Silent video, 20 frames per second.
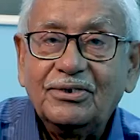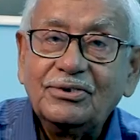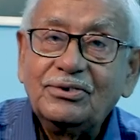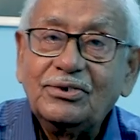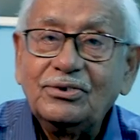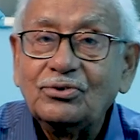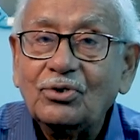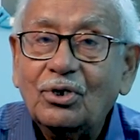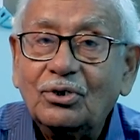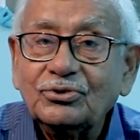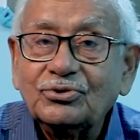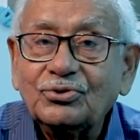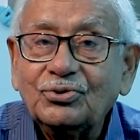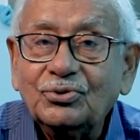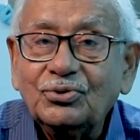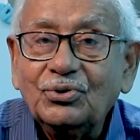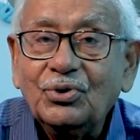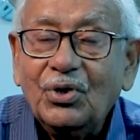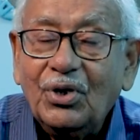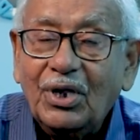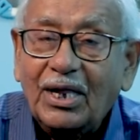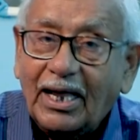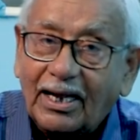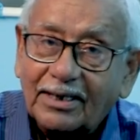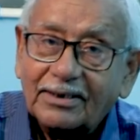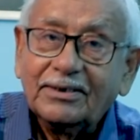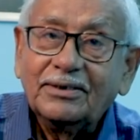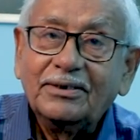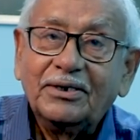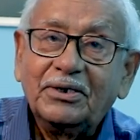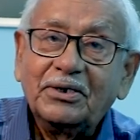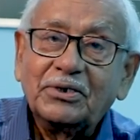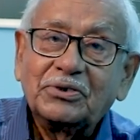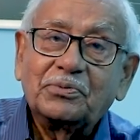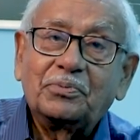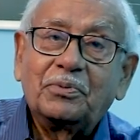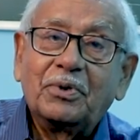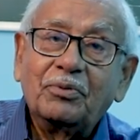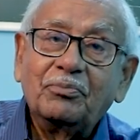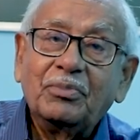This is also another
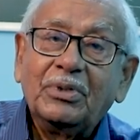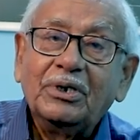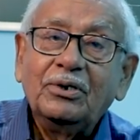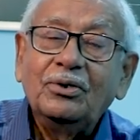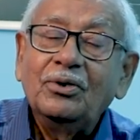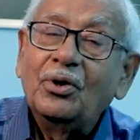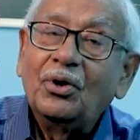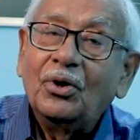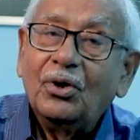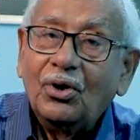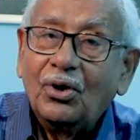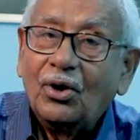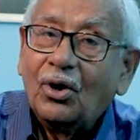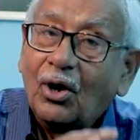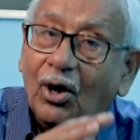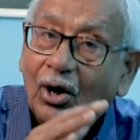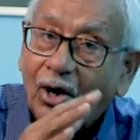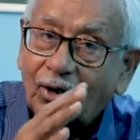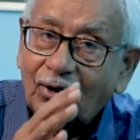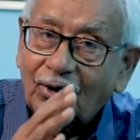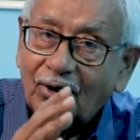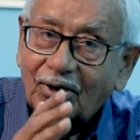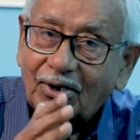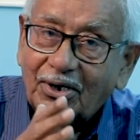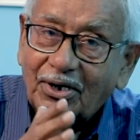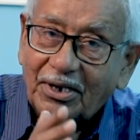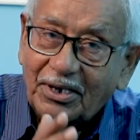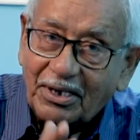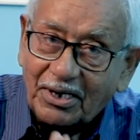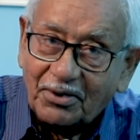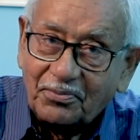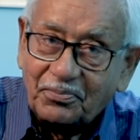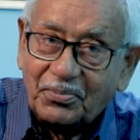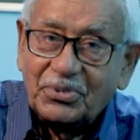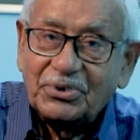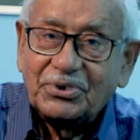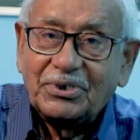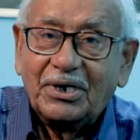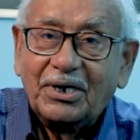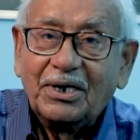experiment on air
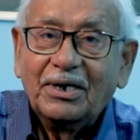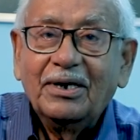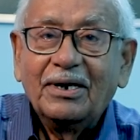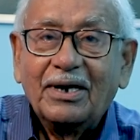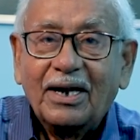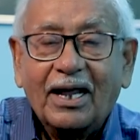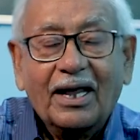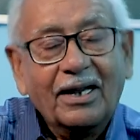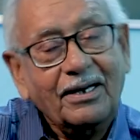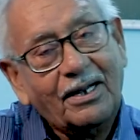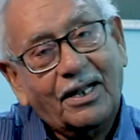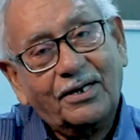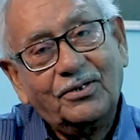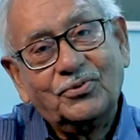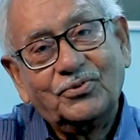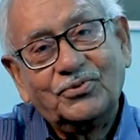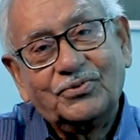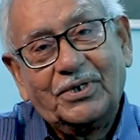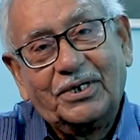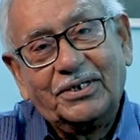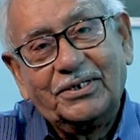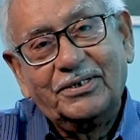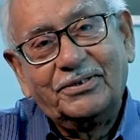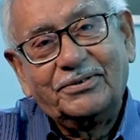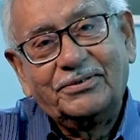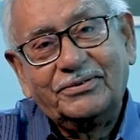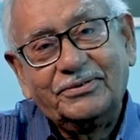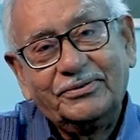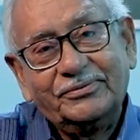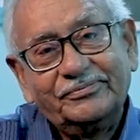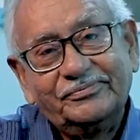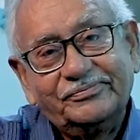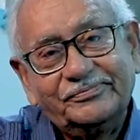pressure and hydrostatics.